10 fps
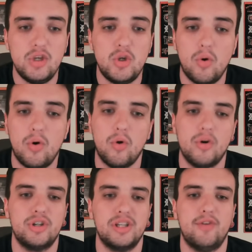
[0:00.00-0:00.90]
your order
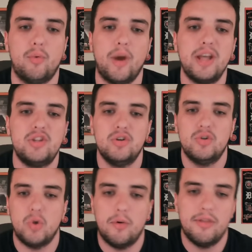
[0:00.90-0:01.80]
delivered right to your
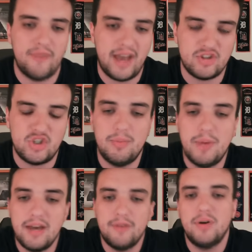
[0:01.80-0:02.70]
door with fast
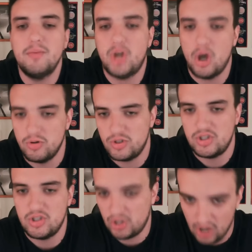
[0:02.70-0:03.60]
shipping from coast
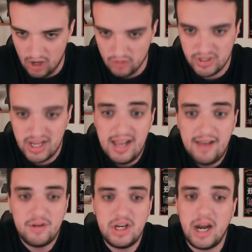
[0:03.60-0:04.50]
to coast. If
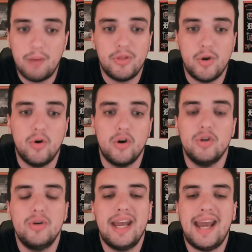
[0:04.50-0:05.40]
you need help with an order, you
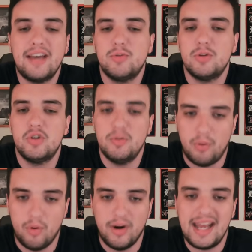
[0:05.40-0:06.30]
can get expert
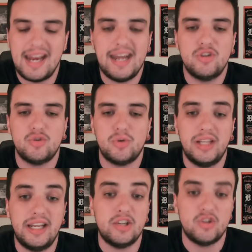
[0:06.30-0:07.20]
support and
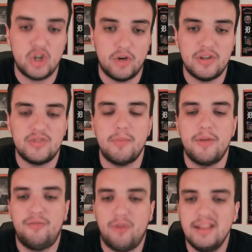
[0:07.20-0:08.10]
industry-leading service from the
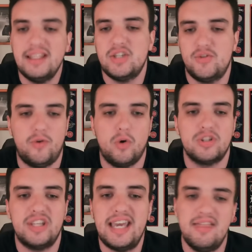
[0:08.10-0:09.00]
friendliest
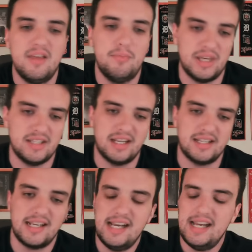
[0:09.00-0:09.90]
folks in the business
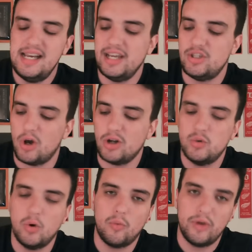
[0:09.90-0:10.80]
and talk
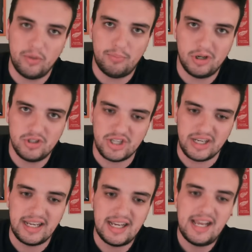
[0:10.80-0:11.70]
to a real
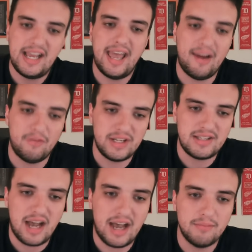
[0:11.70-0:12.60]
person every
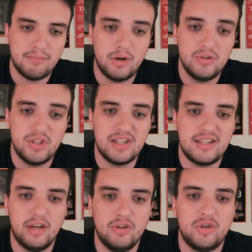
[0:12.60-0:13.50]
time. Pros in the
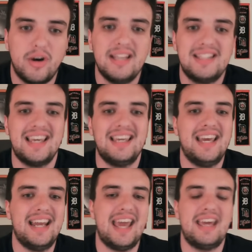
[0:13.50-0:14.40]
skilled trades can
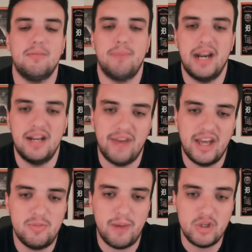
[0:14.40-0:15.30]
get a competitive
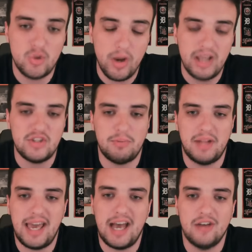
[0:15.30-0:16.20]
edge by joining
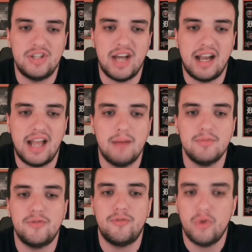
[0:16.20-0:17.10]
SupplyHouse.com's
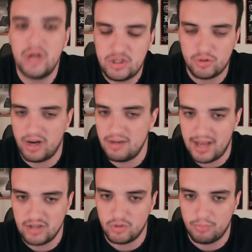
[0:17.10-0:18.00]
free
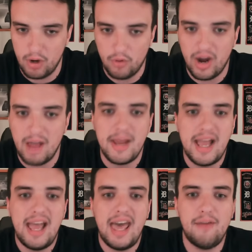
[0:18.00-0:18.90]
TradeMaster program.
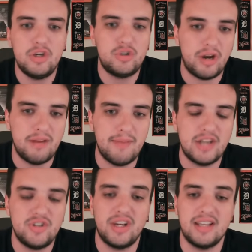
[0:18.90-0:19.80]
Every
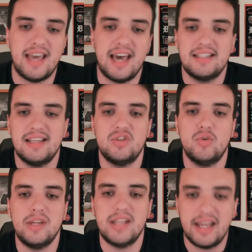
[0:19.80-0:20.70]
TradeMaster gets access to
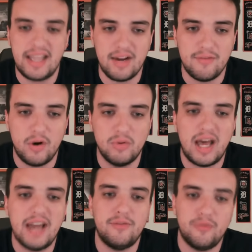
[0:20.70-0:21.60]
a dedicated phone
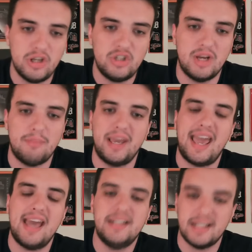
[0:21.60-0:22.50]
line, free shipping,
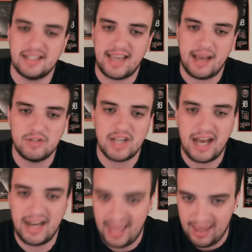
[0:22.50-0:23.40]
and discounts
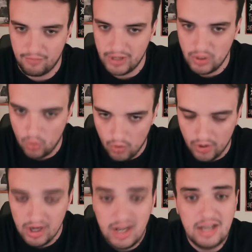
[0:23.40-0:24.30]
on every
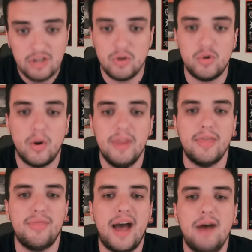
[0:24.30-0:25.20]
order. So join the
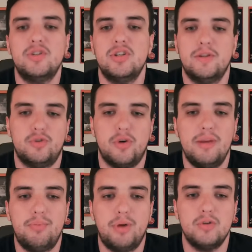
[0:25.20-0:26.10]
thousands of
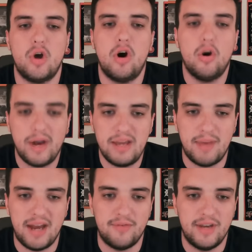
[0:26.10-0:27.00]
trade pros already
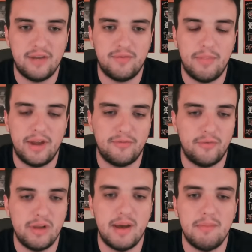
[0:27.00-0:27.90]
benefiting from their
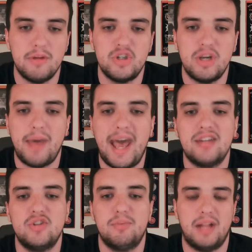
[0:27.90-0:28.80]
free membership at
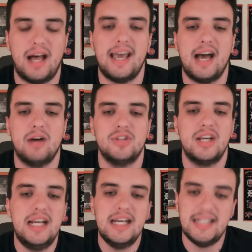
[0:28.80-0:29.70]

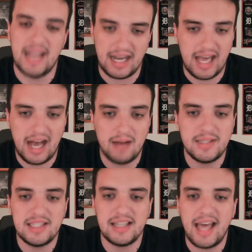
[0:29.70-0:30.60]

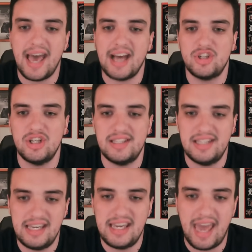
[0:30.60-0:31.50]

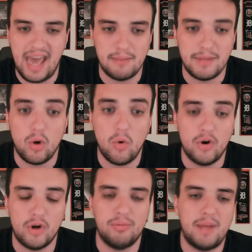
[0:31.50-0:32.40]
SupplyHouse.com/TM and
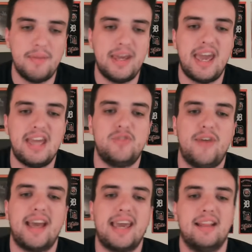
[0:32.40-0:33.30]
order plumbing,
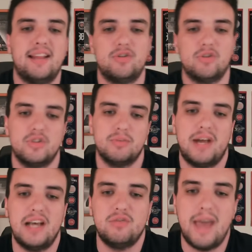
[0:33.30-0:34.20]
HVAC, and electrical
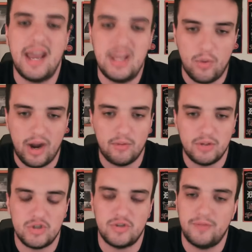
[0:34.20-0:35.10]
supplies from anywhere with
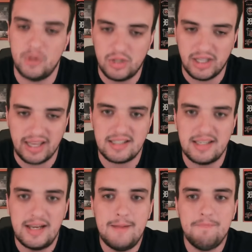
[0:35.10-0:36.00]
just a few clicks
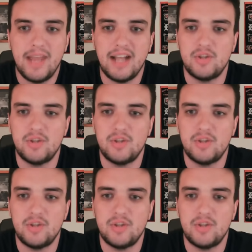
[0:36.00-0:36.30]
at